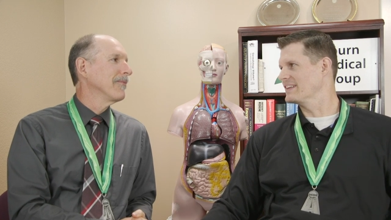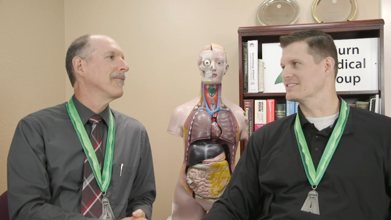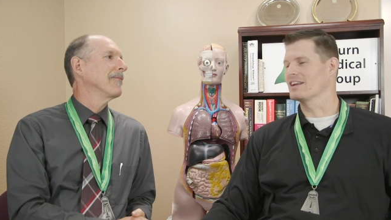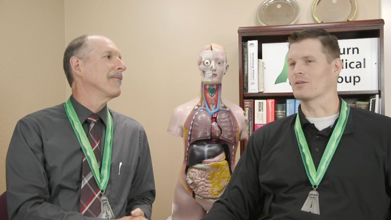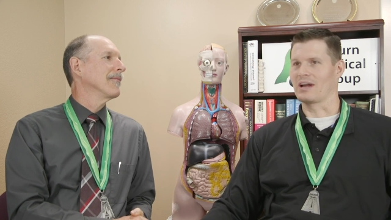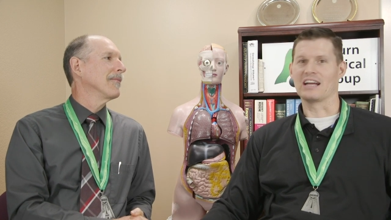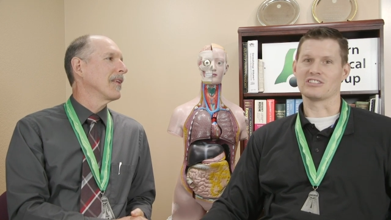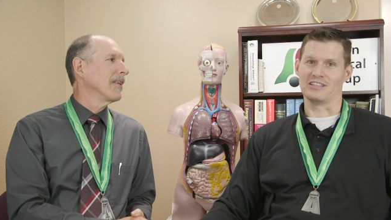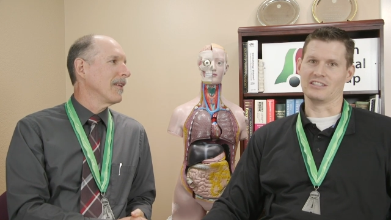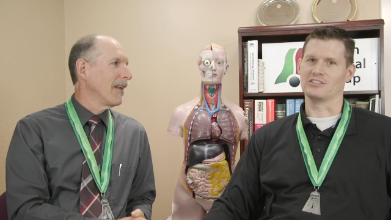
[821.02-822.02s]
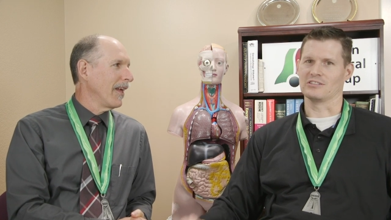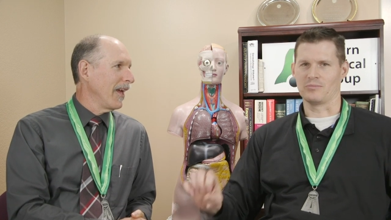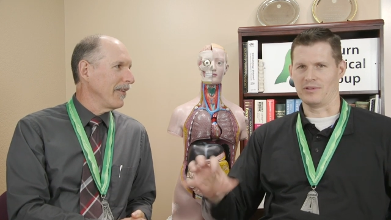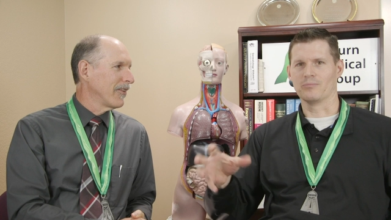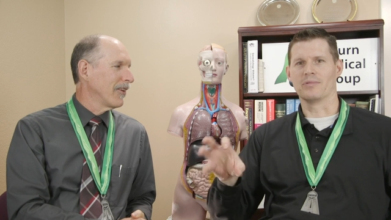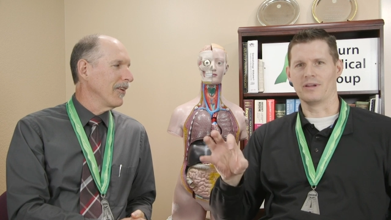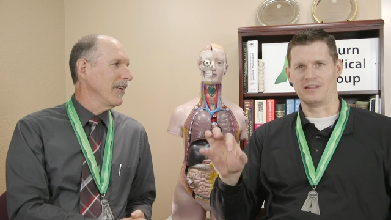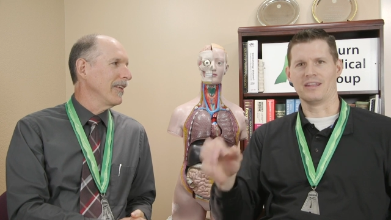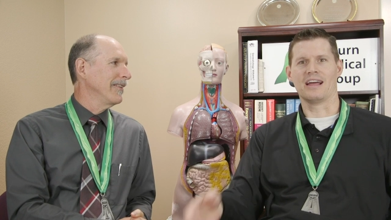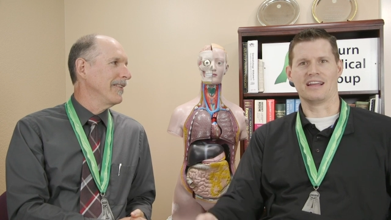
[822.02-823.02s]
Speaker 1: It's not a rash that itches,
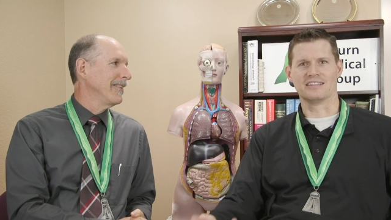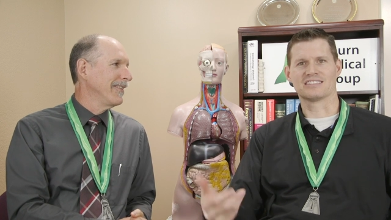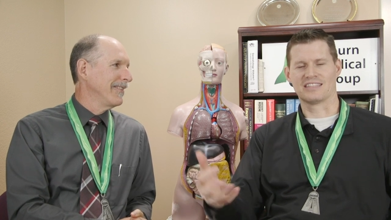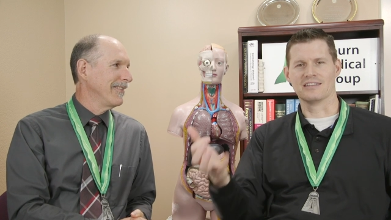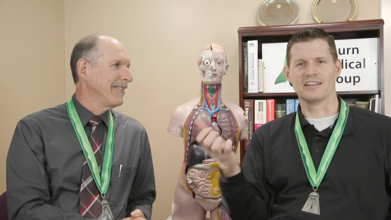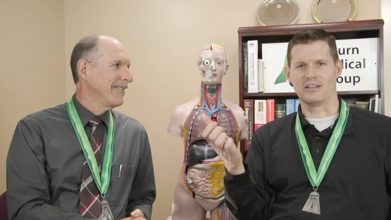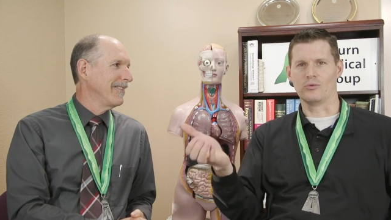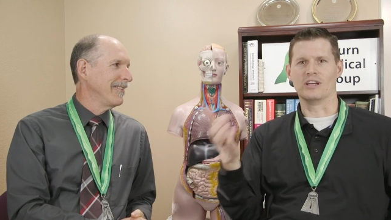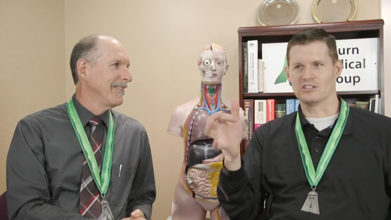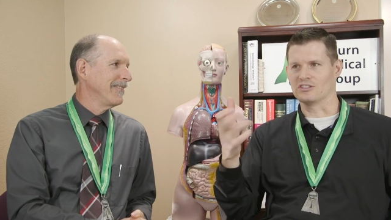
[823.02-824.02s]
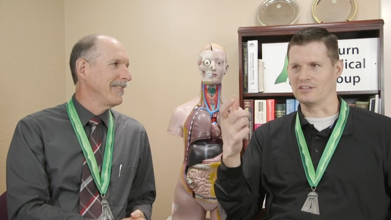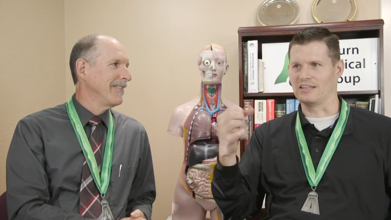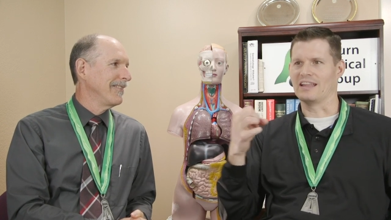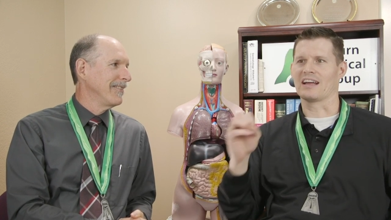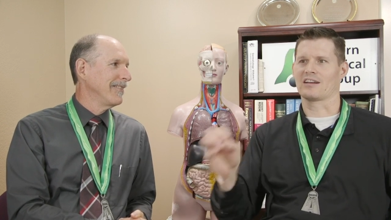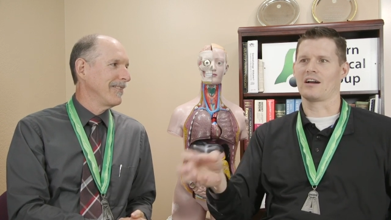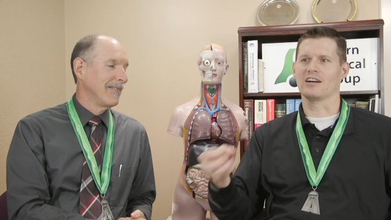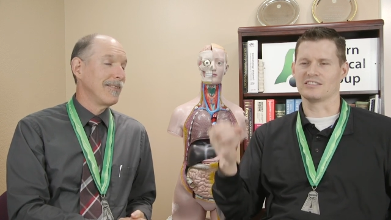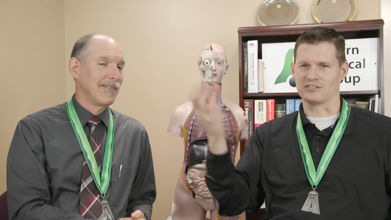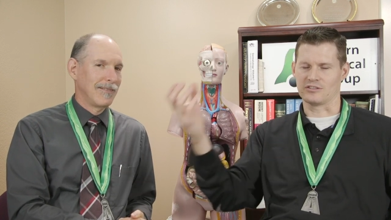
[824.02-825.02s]
but yeah, it's skin that you itch, and then that
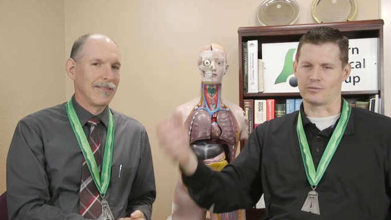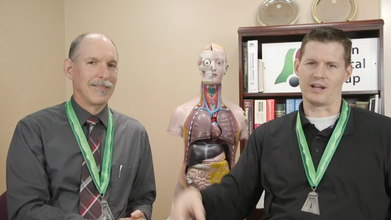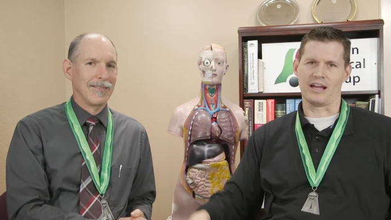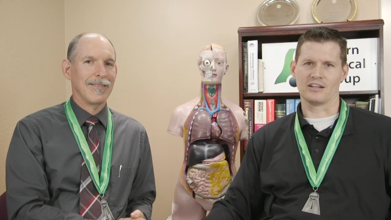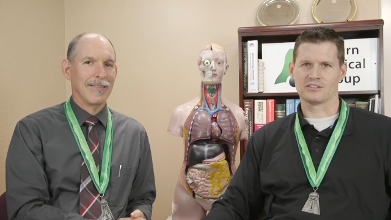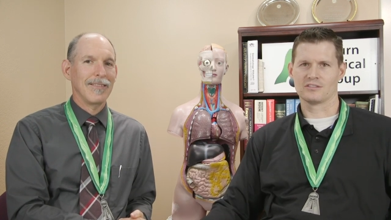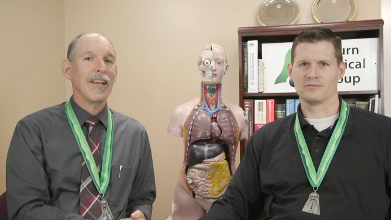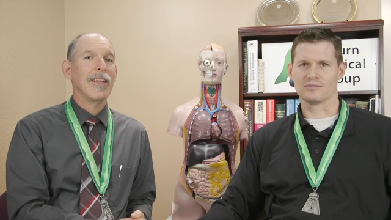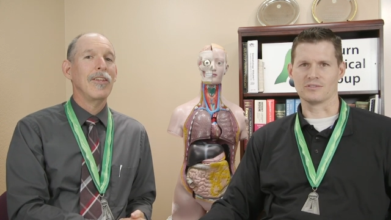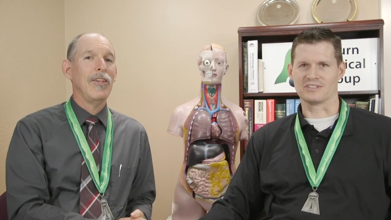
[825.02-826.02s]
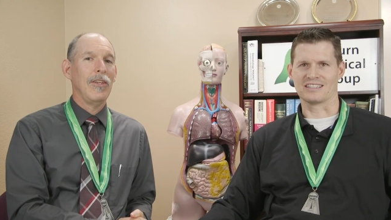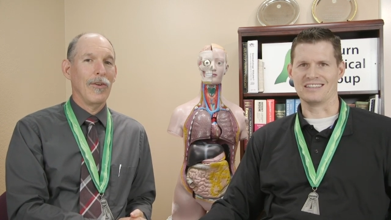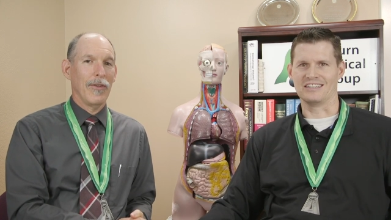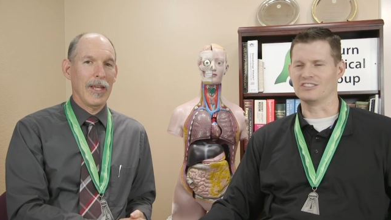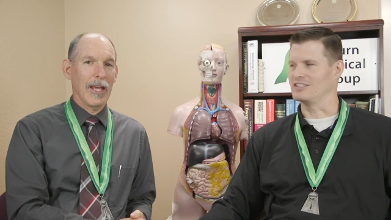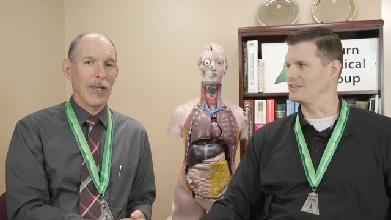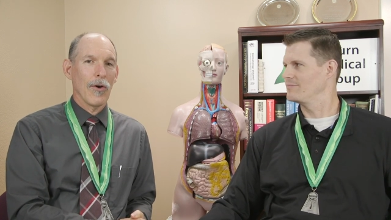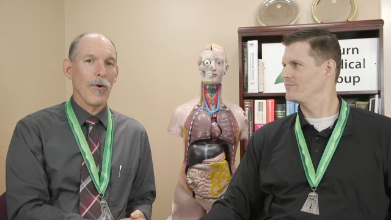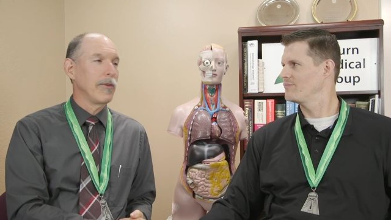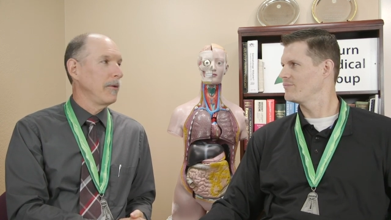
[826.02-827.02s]
causes the rash. So it's
Speaker 2: like an itchy. You
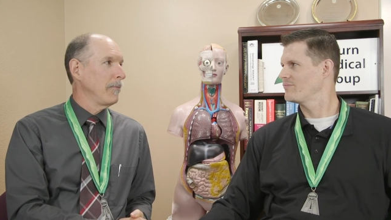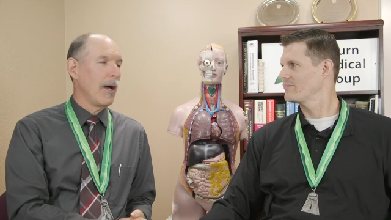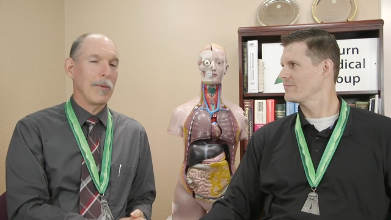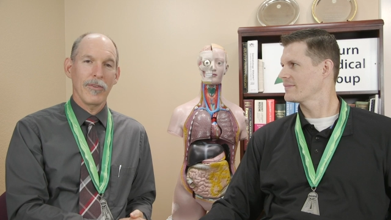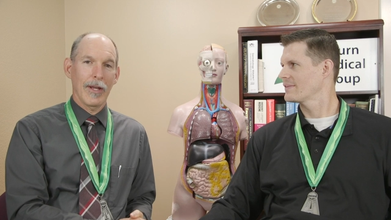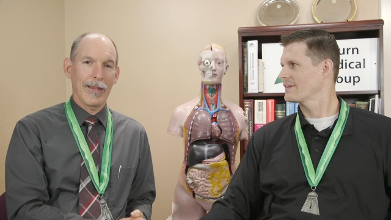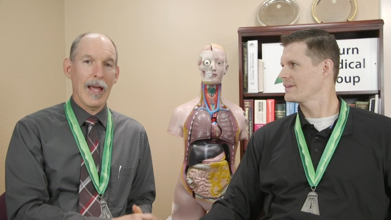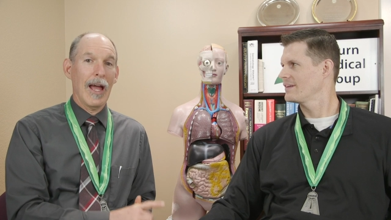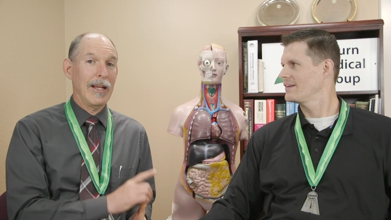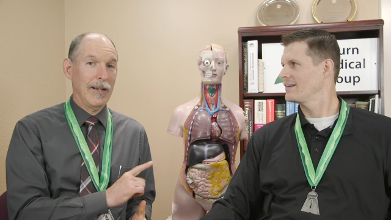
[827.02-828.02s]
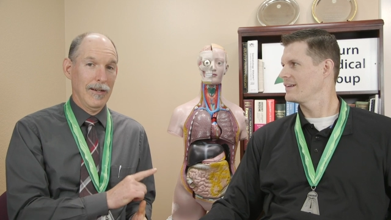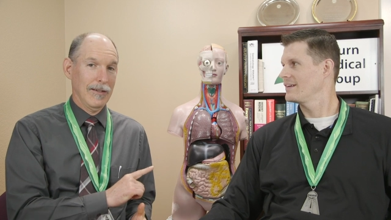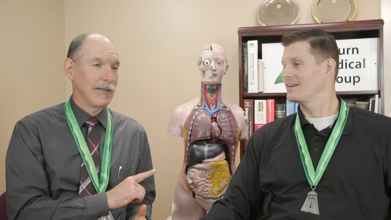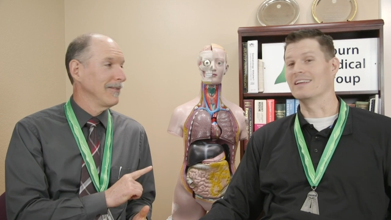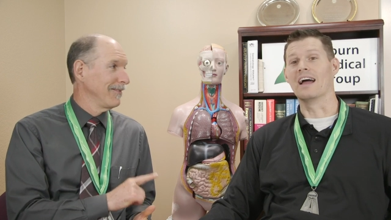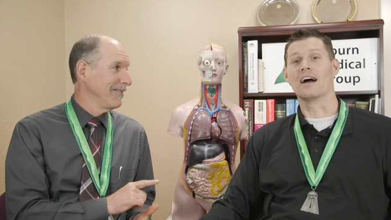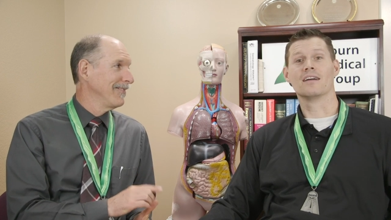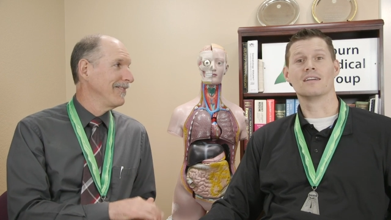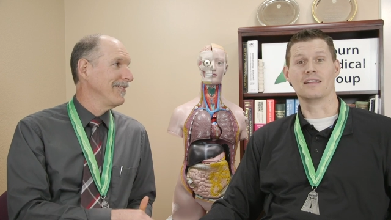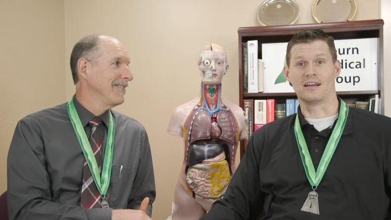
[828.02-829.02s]
get golden bumps like that here. Yeah.
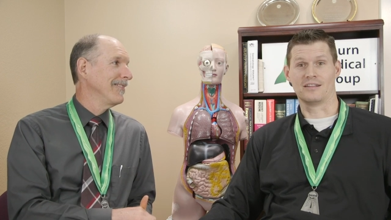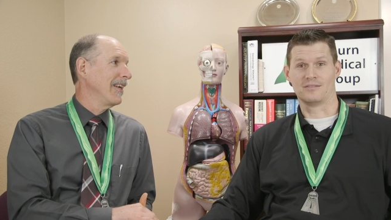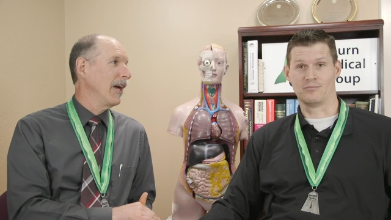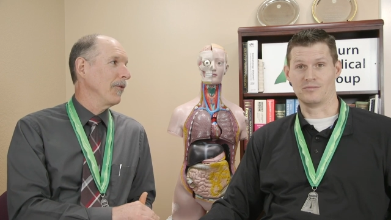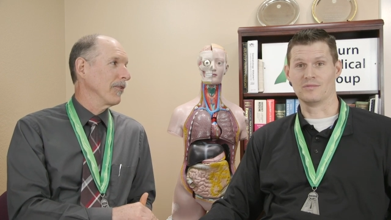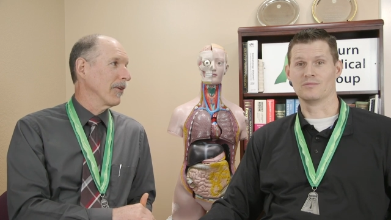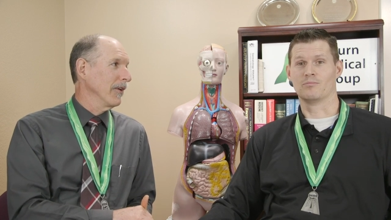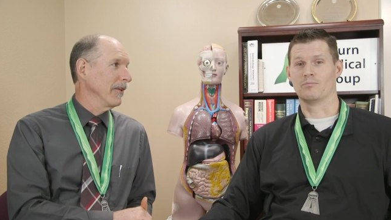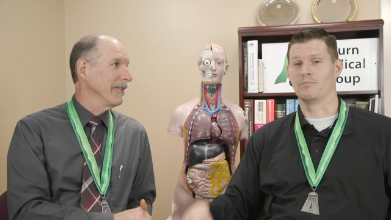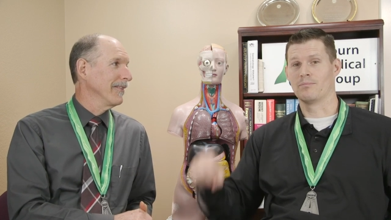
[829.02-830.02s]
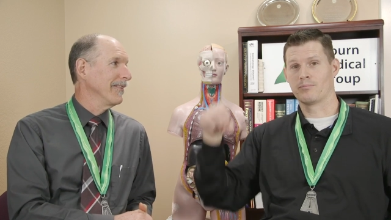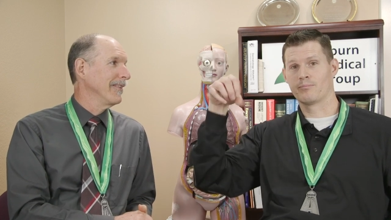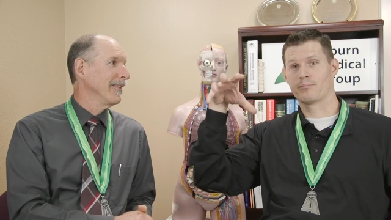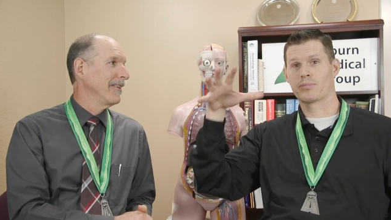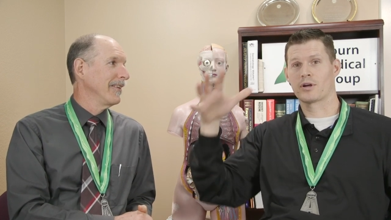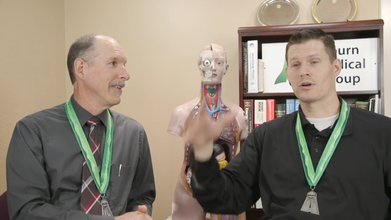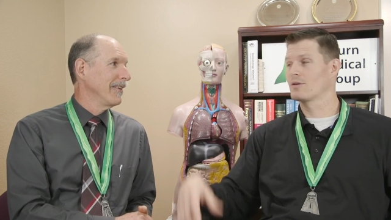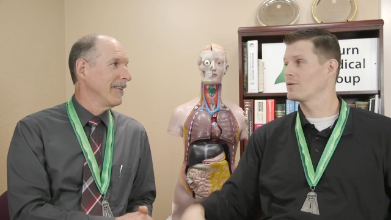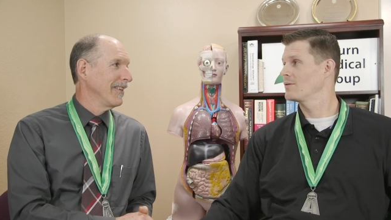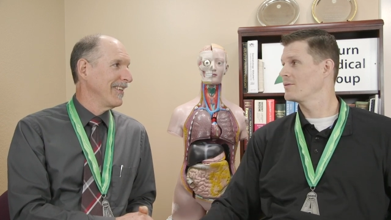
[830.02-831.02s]
That was good.
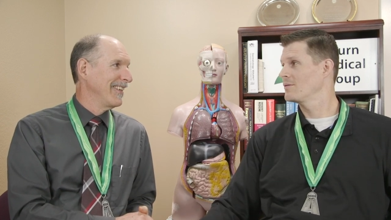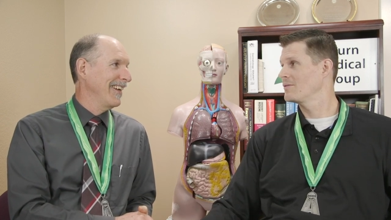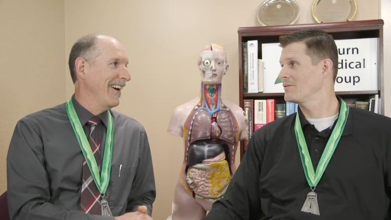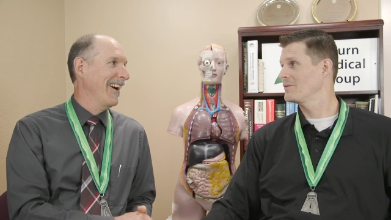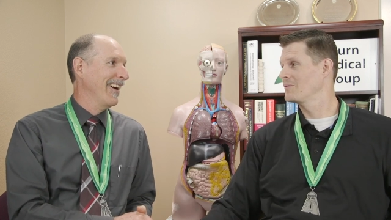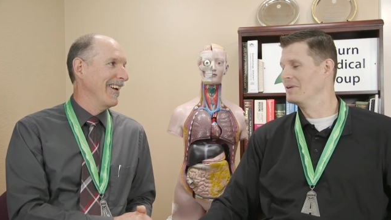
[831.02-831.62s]
Speaker 1: Yeah.